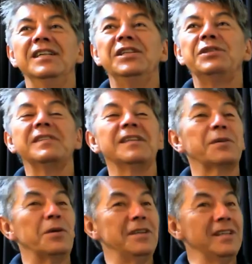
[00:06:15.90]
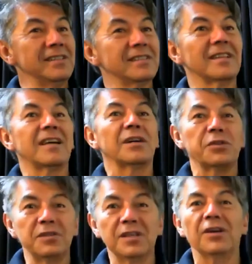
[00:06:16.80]
interesting colleagues that are
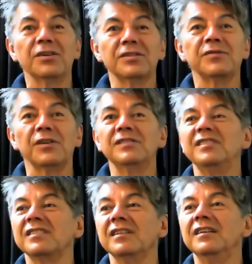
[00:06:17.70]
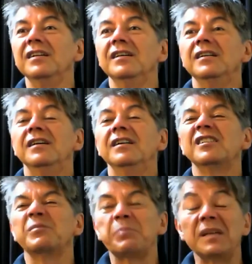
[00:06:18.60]
joining us for this
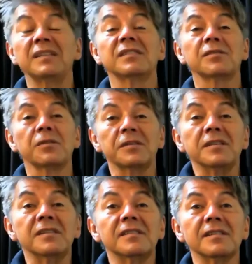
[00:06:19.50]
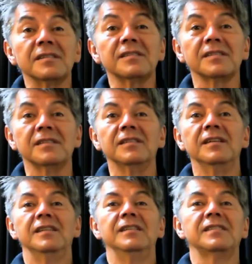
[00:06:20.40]
Space Renaissance
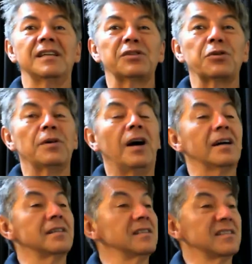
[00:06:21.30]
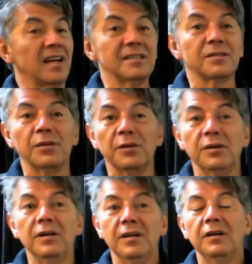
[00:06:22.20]
International Art and Science
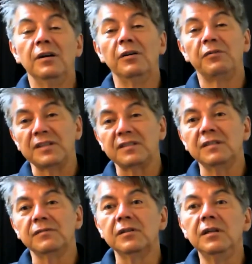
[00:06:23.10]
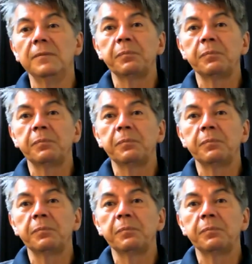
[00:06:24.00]
Festival.